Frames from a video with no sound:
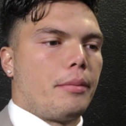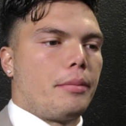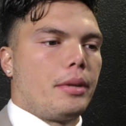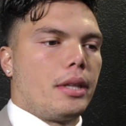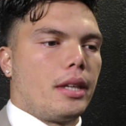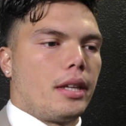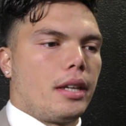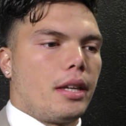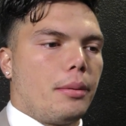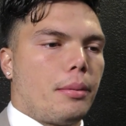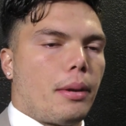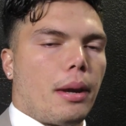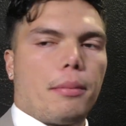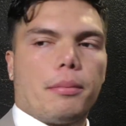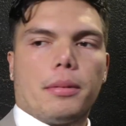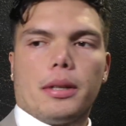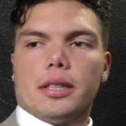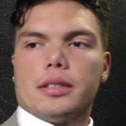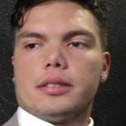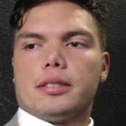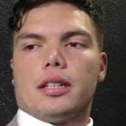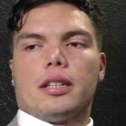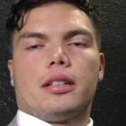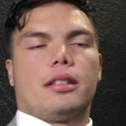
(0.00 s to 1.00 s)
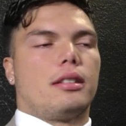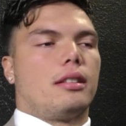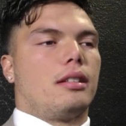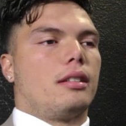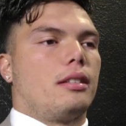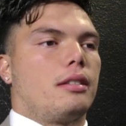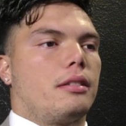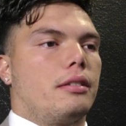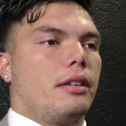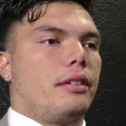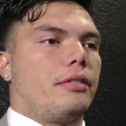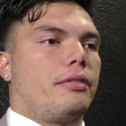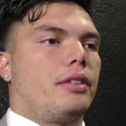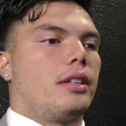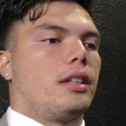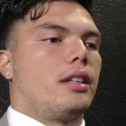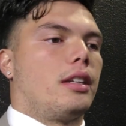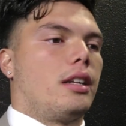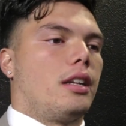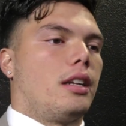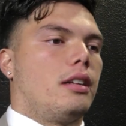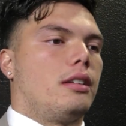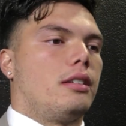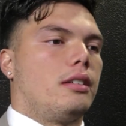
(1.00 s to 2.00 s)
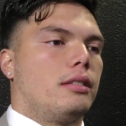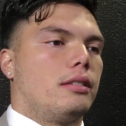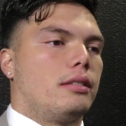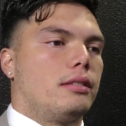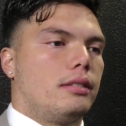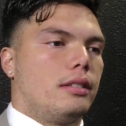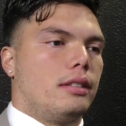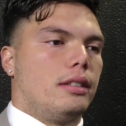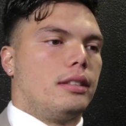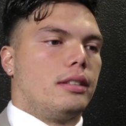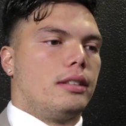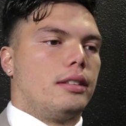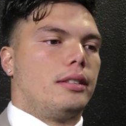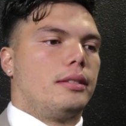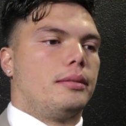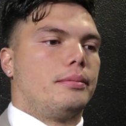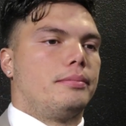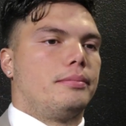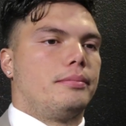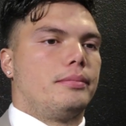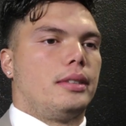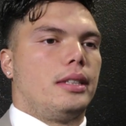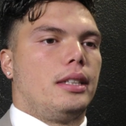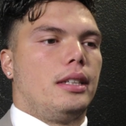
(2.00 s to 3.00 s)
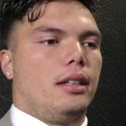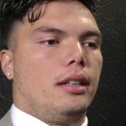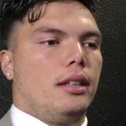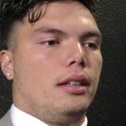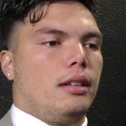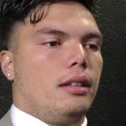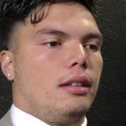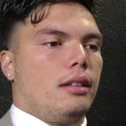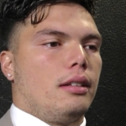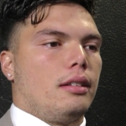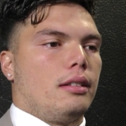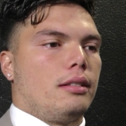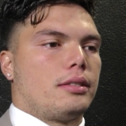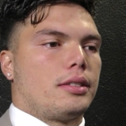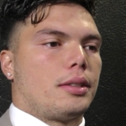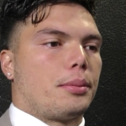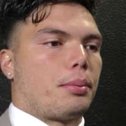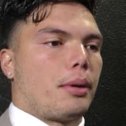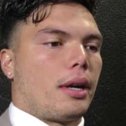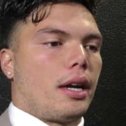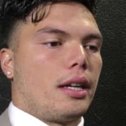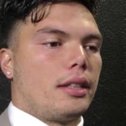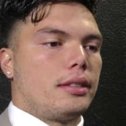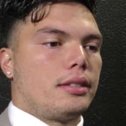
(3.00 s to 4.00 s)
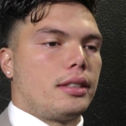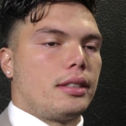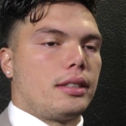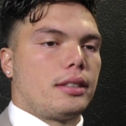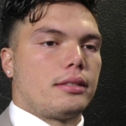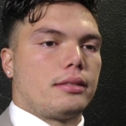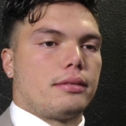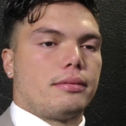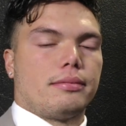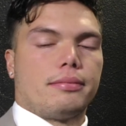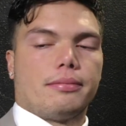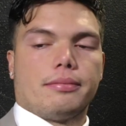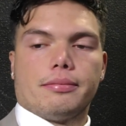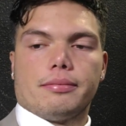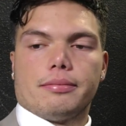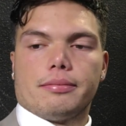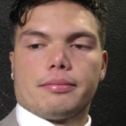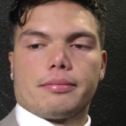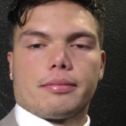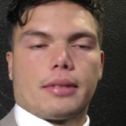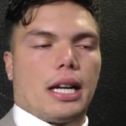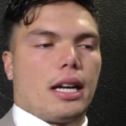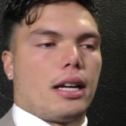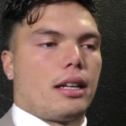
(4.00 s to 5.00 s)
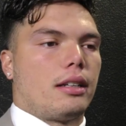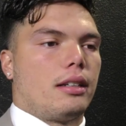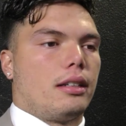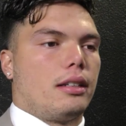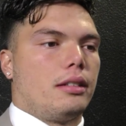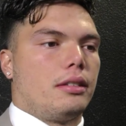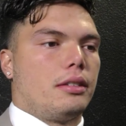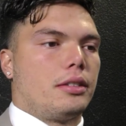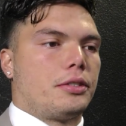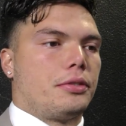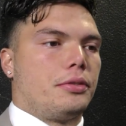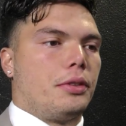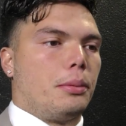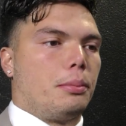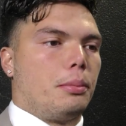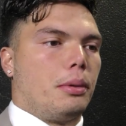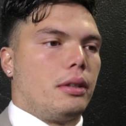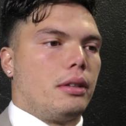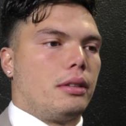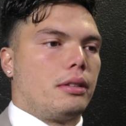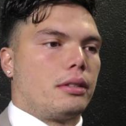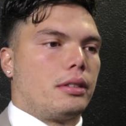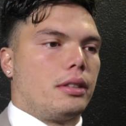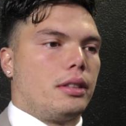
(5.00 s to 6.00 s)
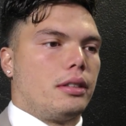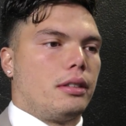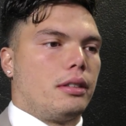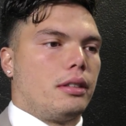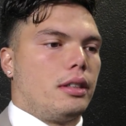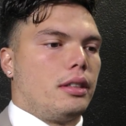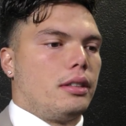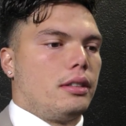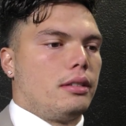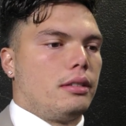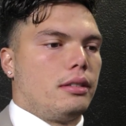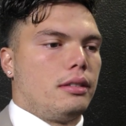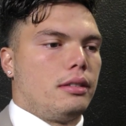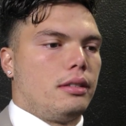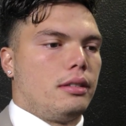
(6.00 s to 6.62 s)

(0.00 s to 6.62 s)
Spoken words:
I mean, they keep happening. It's not a great feeling at all. Surprising, I don't know, it's football, and